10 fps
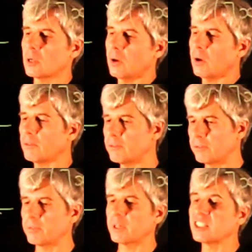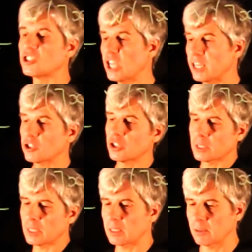of conjunctions
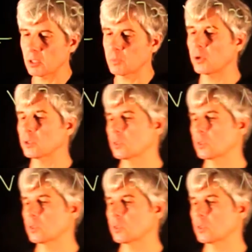that corresponds